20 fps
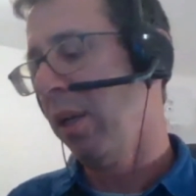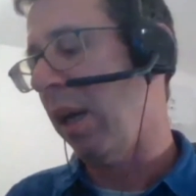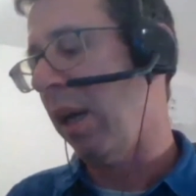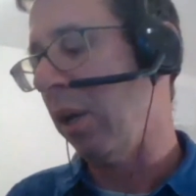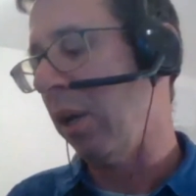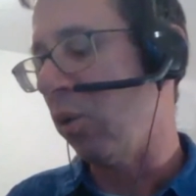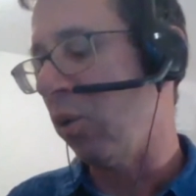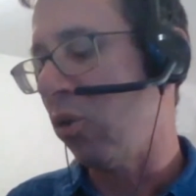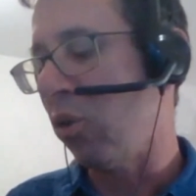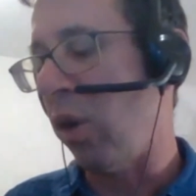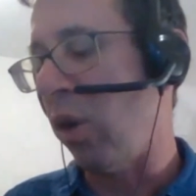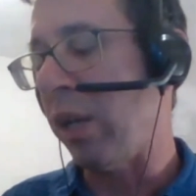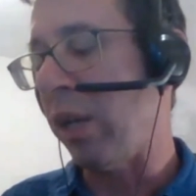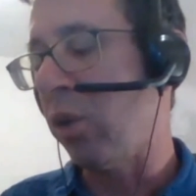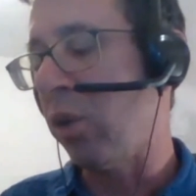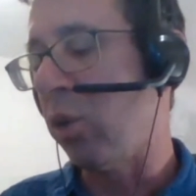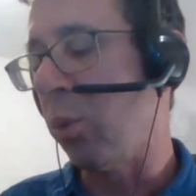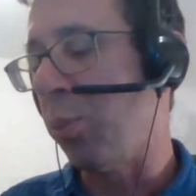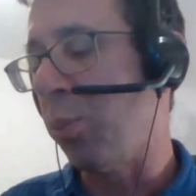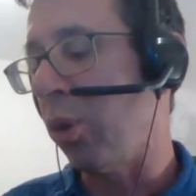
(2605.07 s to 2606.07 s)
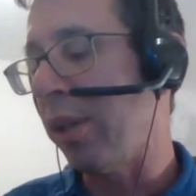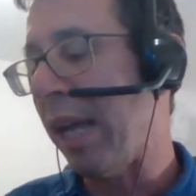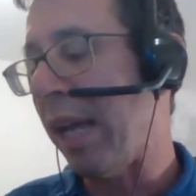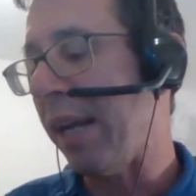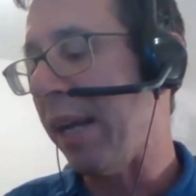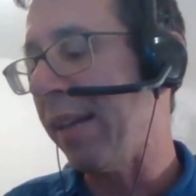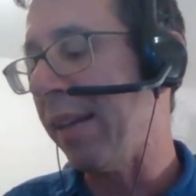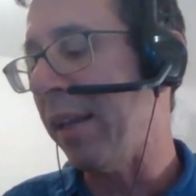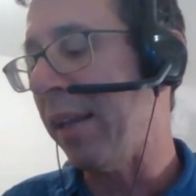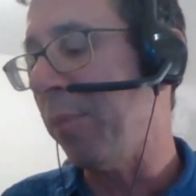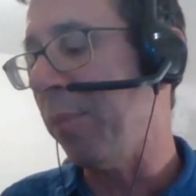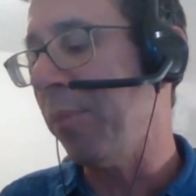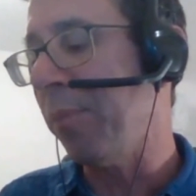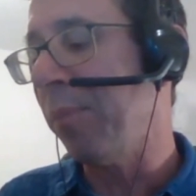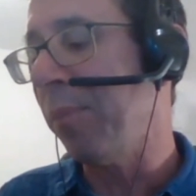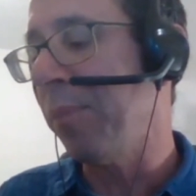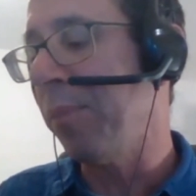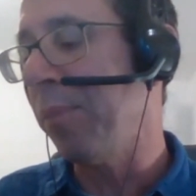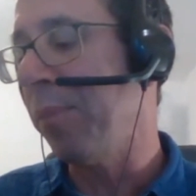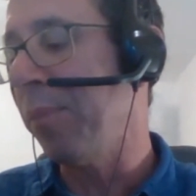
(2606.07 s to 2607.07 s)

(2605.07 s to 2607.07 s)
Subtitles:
and who try to protect them.